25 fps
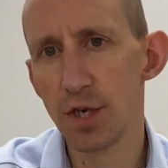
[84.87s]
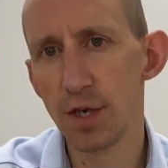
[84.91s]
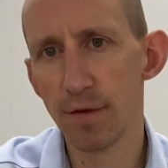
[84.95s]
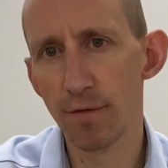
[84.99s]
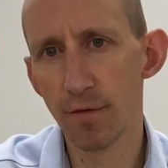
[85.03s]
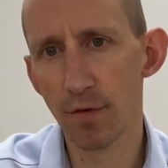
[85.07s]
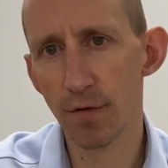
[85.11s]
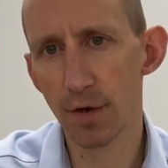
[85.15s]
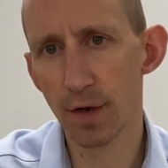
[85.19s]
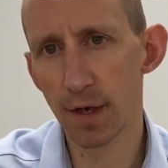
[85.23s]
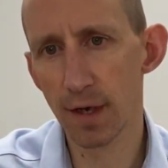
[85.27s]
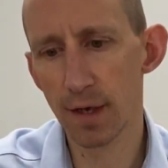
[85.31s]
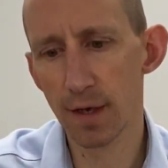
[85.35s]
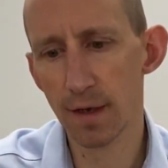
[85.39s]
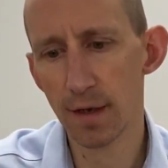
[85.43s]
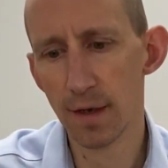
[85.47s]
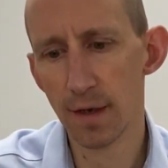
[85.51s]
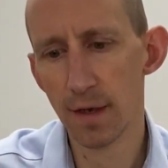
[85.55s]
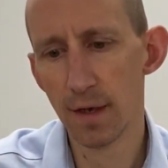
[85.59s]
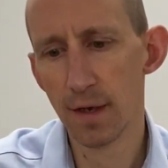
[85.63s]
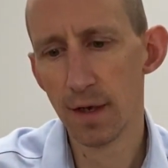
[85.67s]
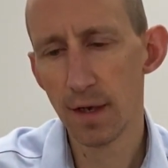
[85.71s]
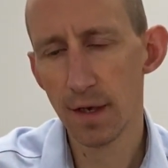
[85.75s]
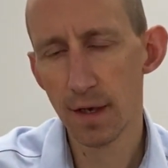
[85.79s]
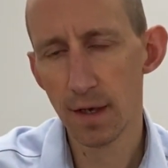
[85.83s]
you've got
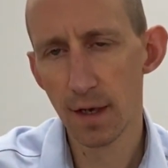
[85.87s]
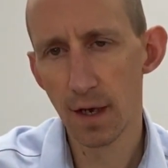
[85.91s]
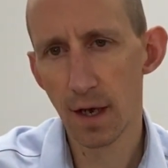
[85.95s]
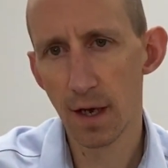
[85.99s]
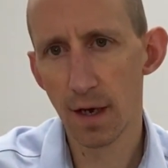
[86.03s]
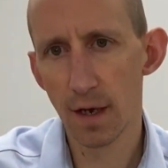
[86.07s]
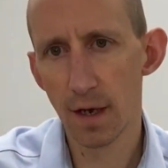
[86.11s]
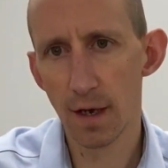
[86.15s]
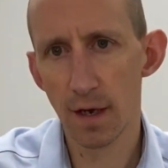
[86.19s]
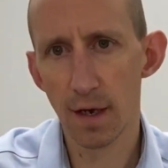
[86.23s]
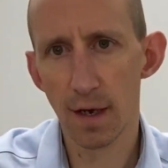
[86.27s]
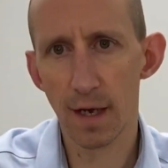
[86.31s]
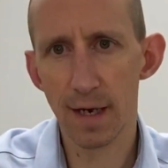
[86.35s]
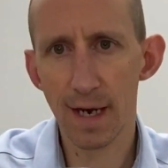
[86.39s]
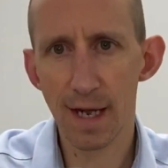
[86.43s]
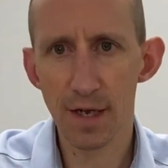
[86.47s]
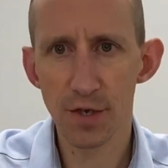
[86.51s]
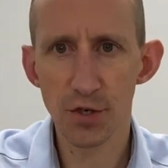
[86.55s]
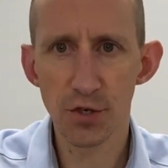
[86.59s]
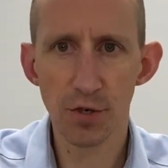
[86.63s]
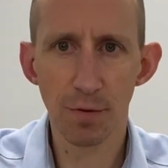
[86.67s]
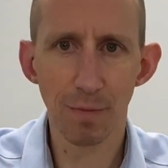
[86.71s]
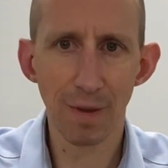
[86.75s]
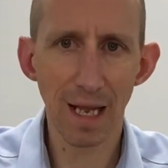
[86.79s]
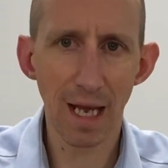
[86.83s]
an
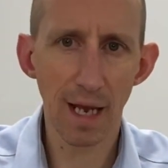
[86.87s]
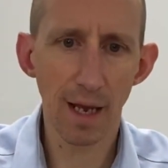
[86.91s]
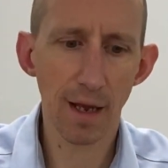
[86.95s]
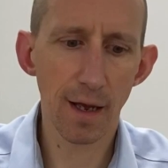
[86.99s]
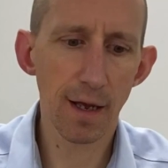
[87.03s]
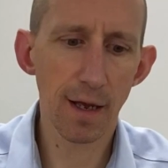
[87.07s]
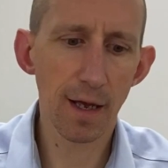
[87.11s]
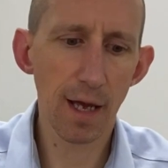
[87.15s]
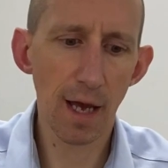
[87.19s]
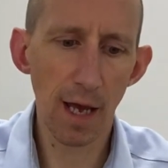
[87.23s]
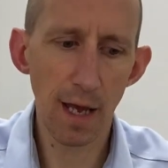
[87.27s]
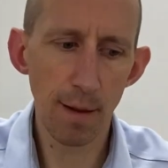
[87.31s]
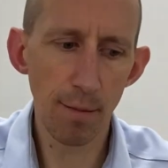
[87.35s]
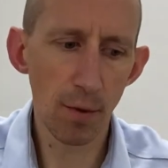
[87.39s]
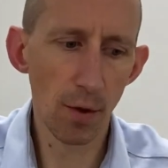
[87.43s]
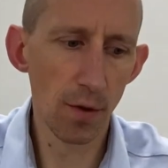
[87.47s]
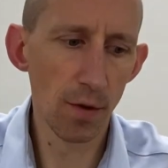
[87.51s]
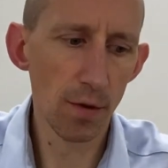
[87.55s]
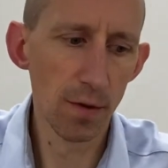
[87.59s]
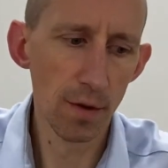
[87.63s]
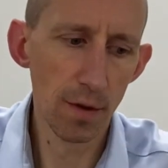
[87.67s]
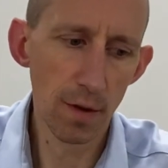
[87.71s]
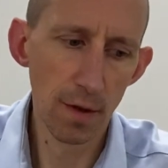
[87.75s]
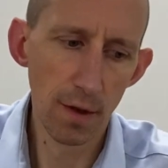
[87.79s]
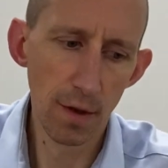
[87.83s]
extra black
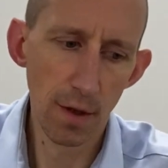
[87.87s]
cable